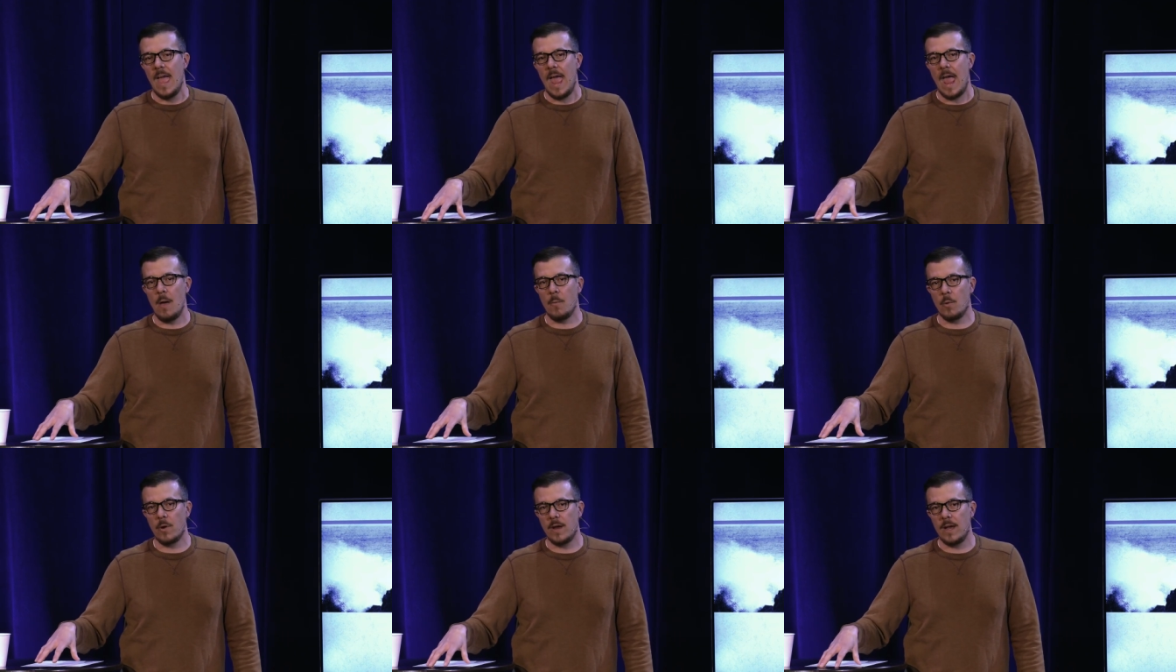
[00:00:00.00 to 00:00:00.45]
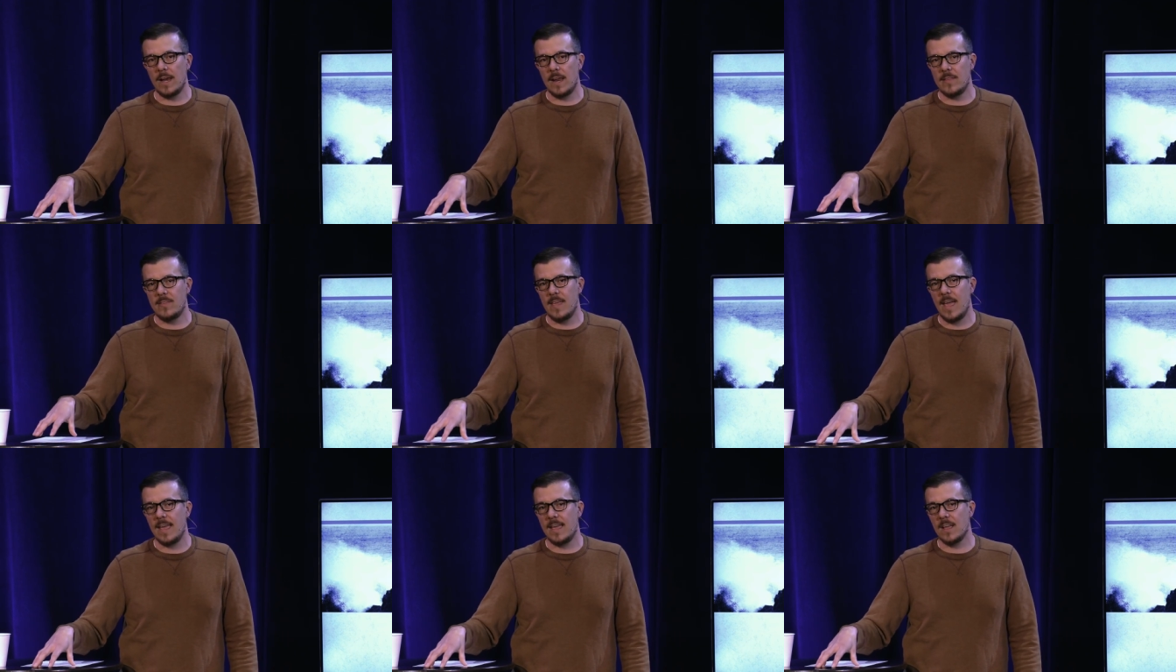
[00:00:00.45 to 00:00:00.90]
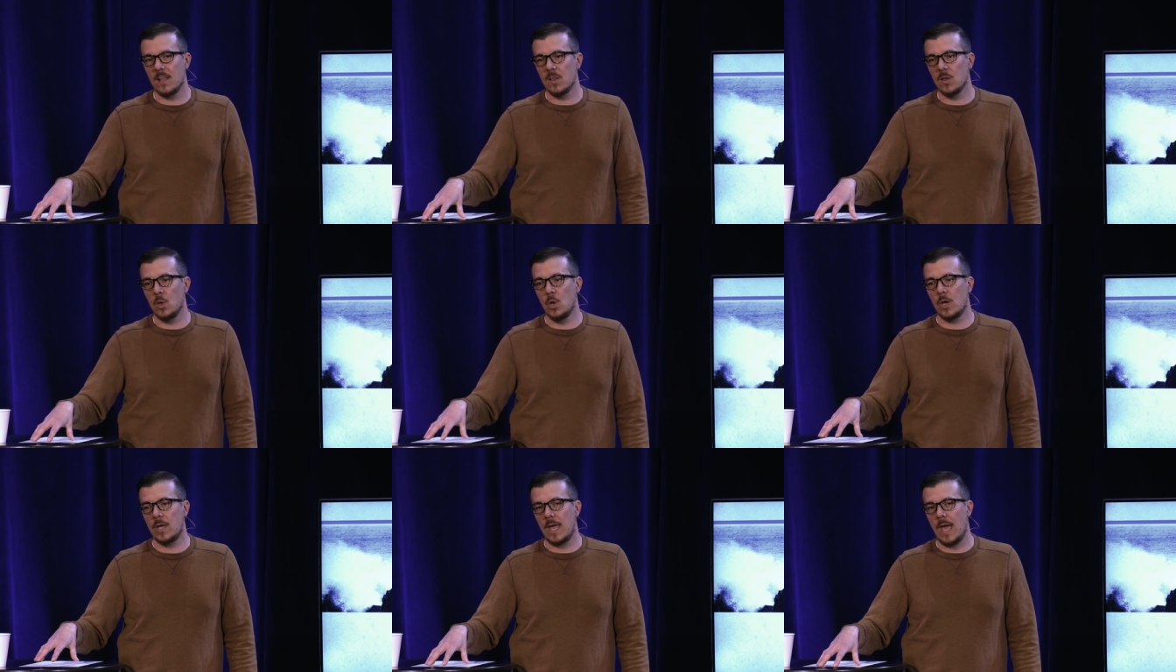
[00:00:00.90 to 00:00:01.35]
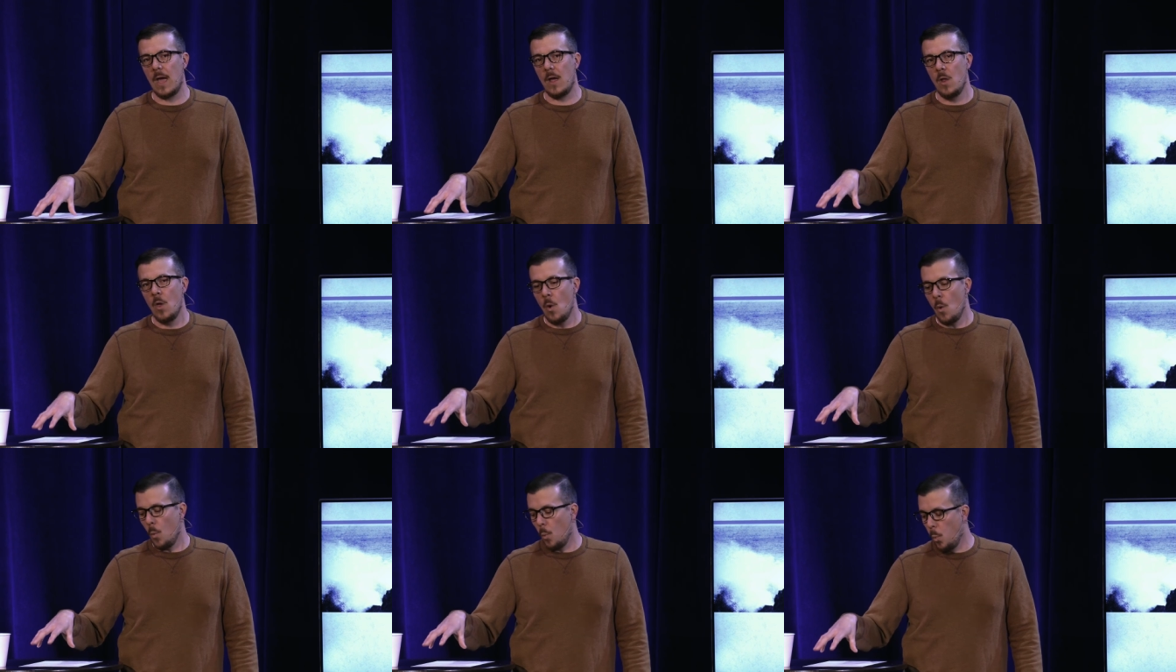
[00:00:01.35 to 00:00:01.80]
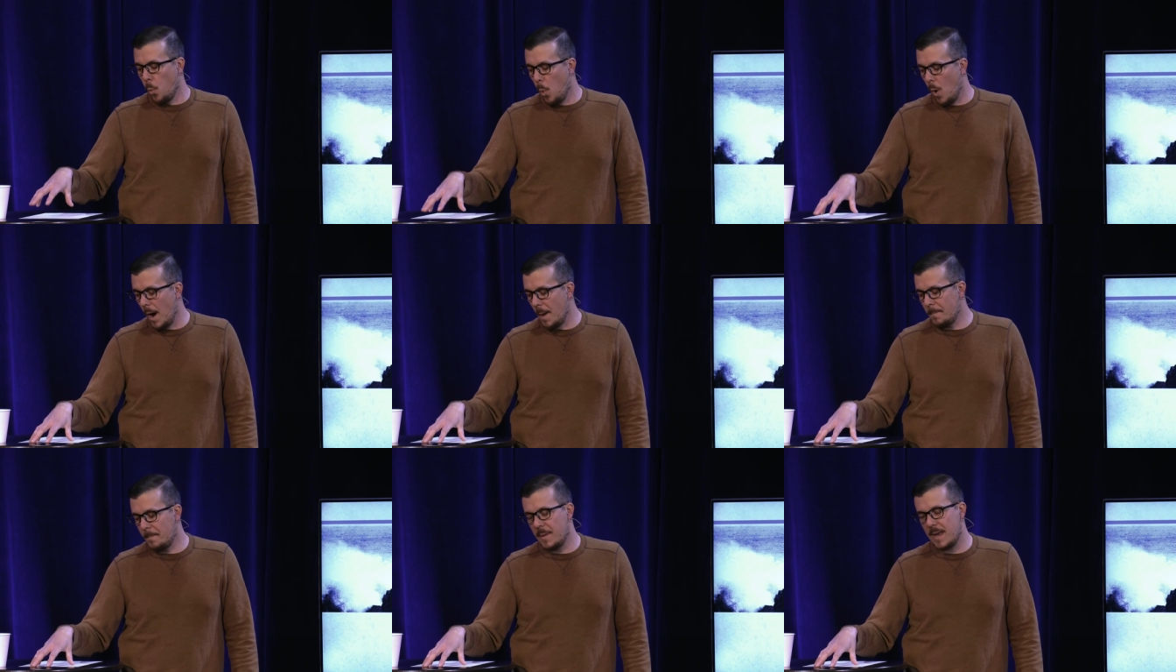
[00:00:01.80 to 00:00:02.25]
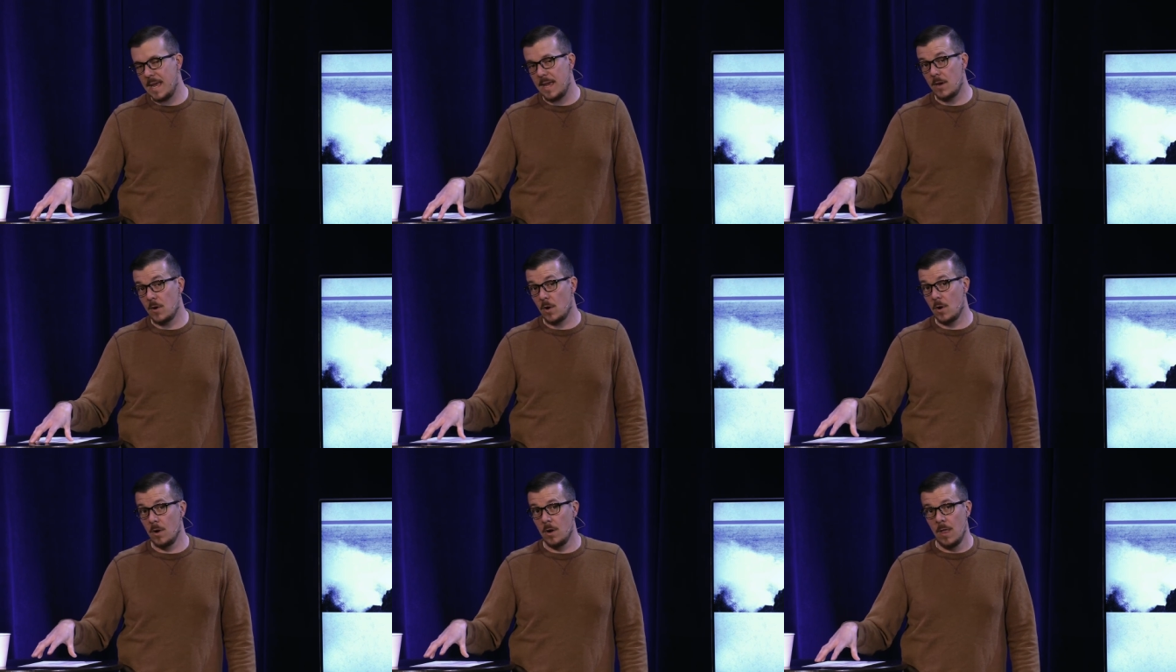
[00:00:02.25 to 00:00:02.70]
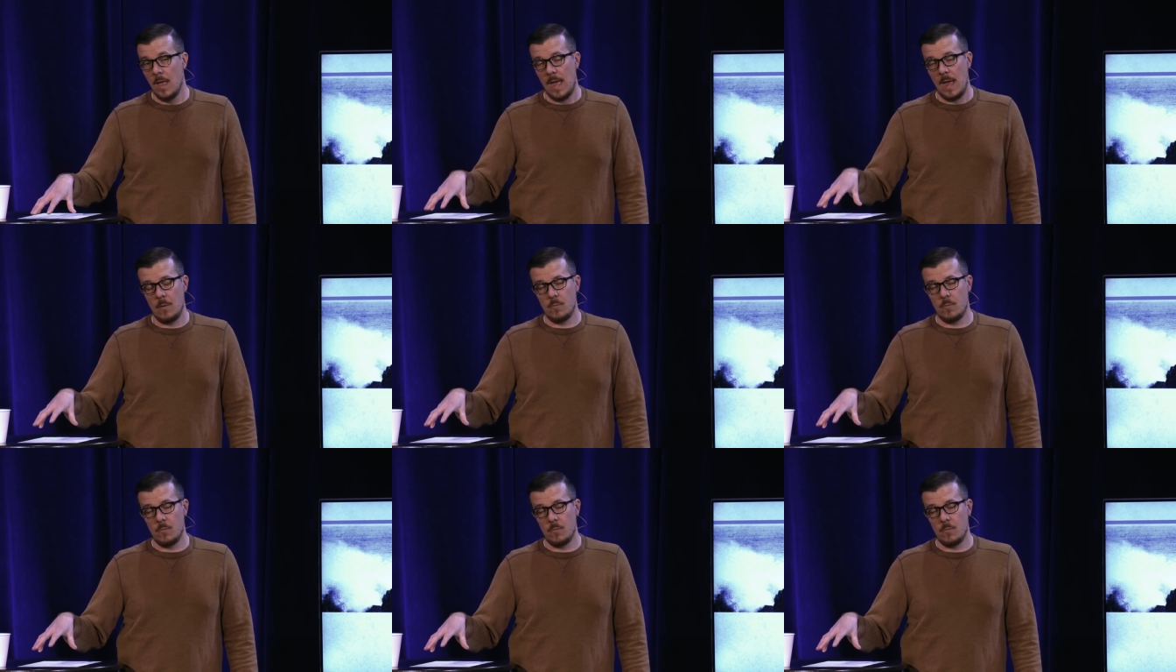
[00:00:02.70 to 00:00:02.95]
And we're going to take a look at what Peter